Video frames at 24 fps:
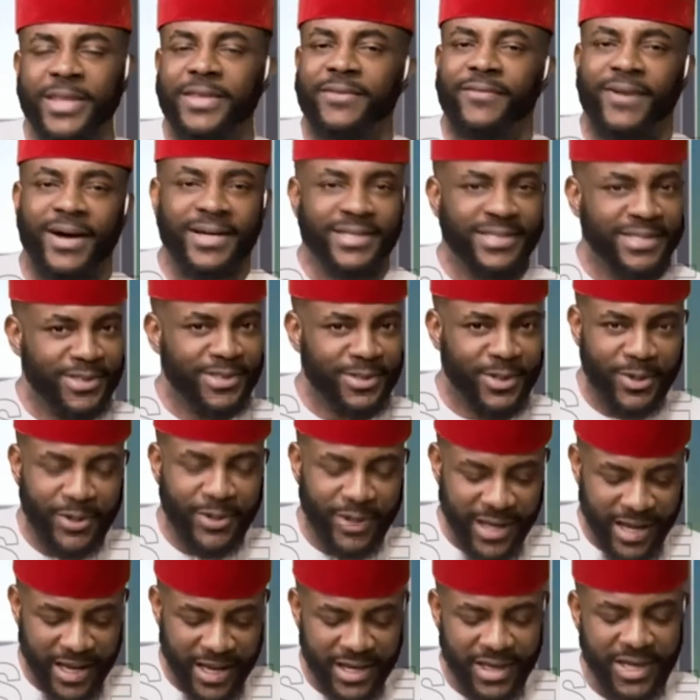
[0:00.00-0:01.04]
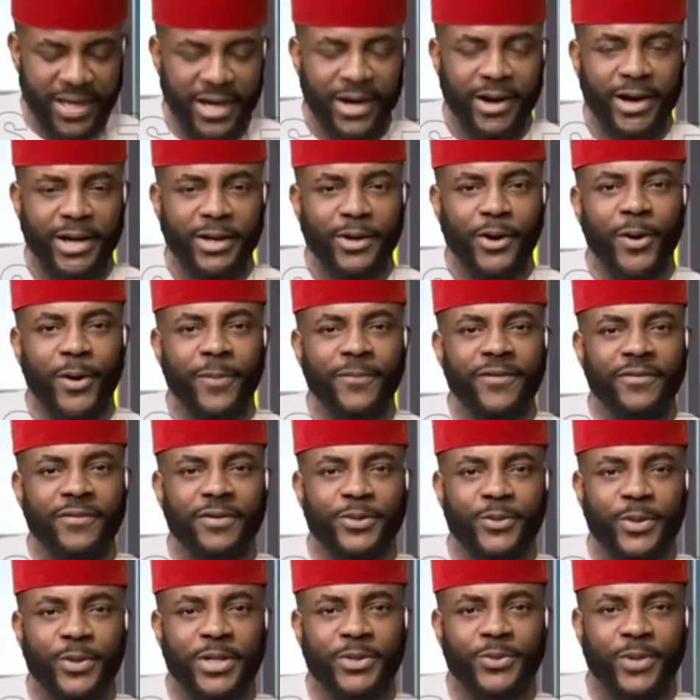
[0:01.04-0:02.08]
the vaccine is going to get here. Are you hopeful for
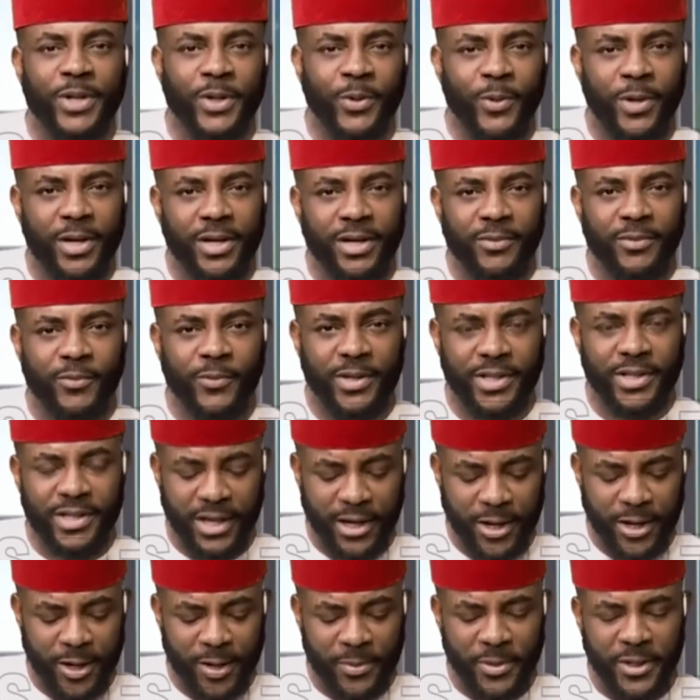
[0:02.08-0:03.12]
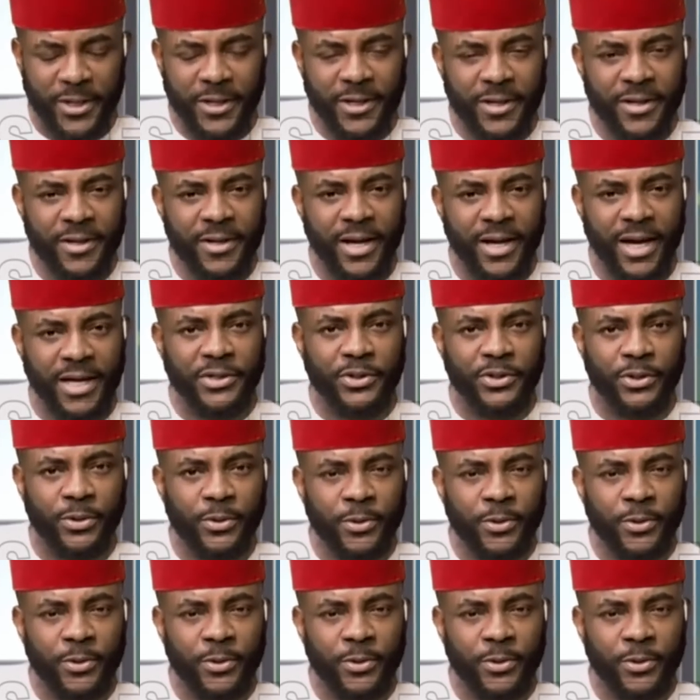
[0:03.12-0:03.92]
2021 with the economy? Andrew?